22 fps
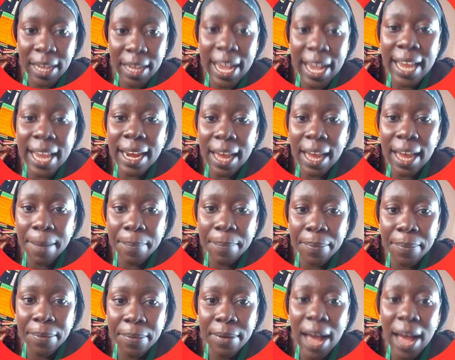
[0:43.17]
a
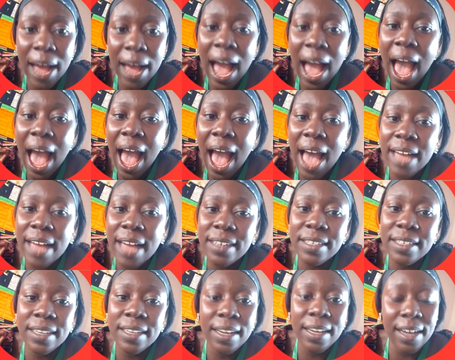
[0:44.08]
lamp,
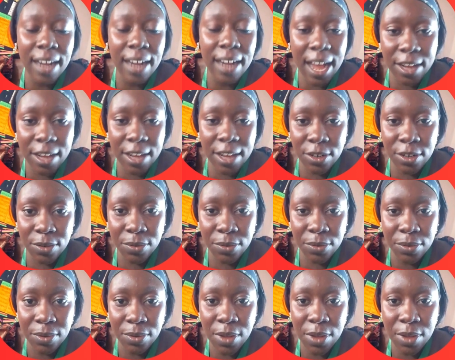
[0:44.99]
and candle.